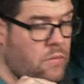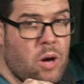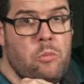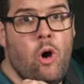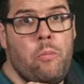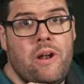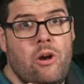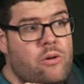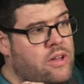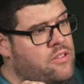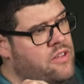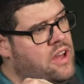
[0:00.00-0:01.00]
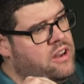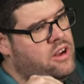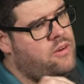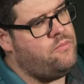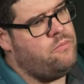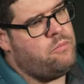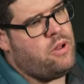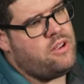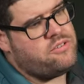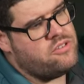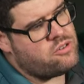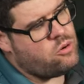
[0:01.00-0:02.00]
I'm hoping I don't get that here.
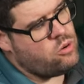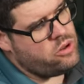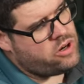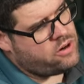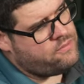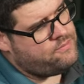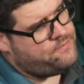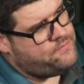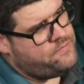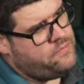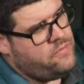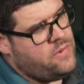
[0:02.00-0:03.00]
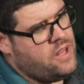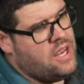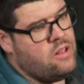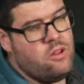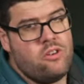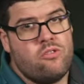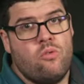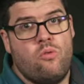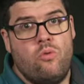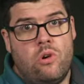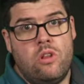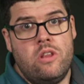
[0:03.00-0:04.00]
Plus this cooler, it looks
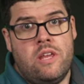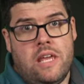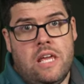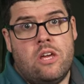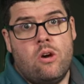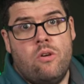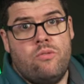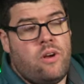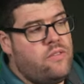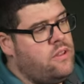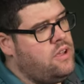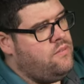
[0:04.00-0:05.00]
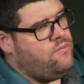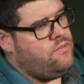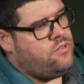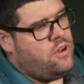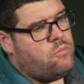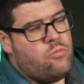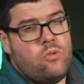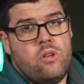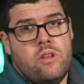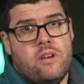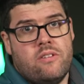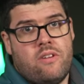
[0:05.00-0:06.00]
really eco-friendly. So I'm
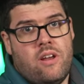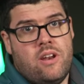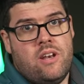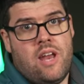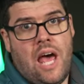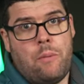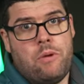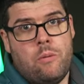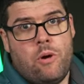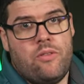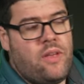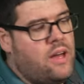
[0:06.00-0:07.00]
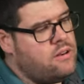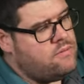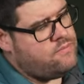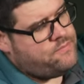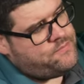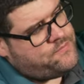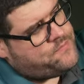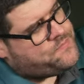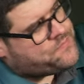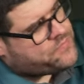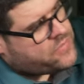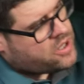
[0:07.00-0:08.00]
really excited and happy about that.
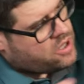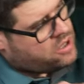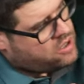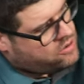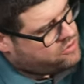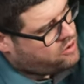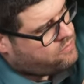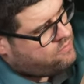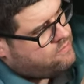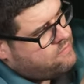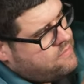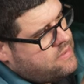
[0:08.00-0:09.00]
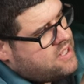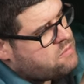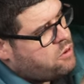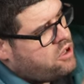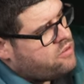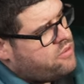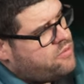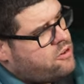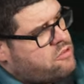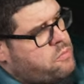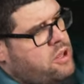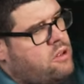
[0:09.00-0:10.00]
So let's pull out the
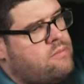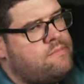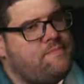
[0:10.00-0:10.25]
first meal